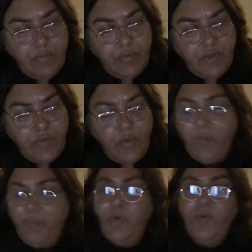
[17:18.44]
you
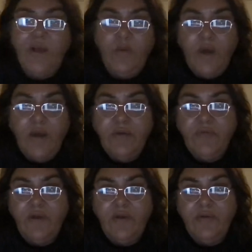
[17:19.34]
weren't born that way, you
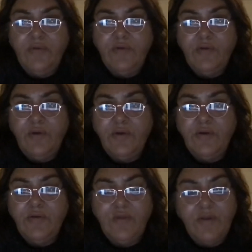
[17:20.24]
fellows, right?
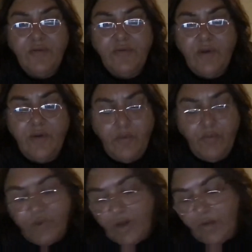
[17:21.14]

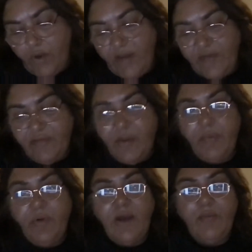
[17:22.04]
Racist
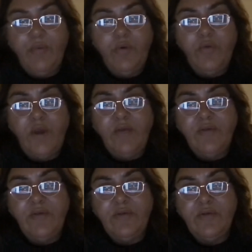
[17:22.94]
people aren't born
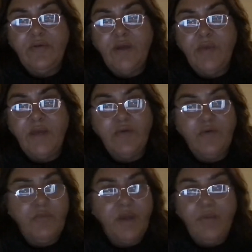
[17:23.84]
racist.
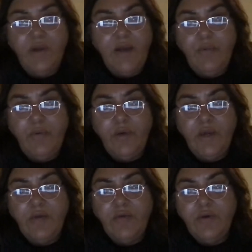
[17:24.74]
Ignorant people aren't born
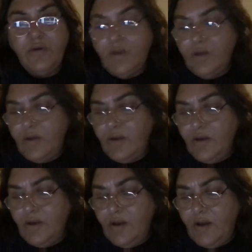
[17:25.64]
ignorant.
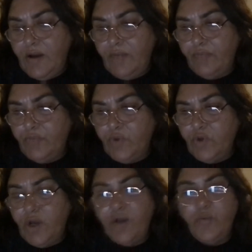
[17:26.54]
Do
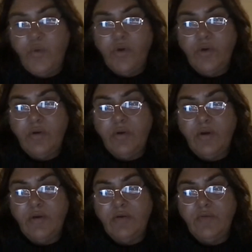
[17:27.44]
your homework,
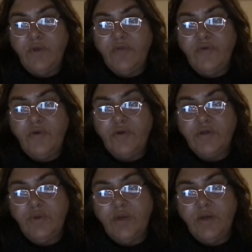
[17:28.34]
like research
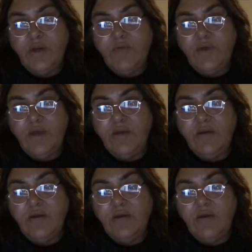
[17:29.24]
where you're living.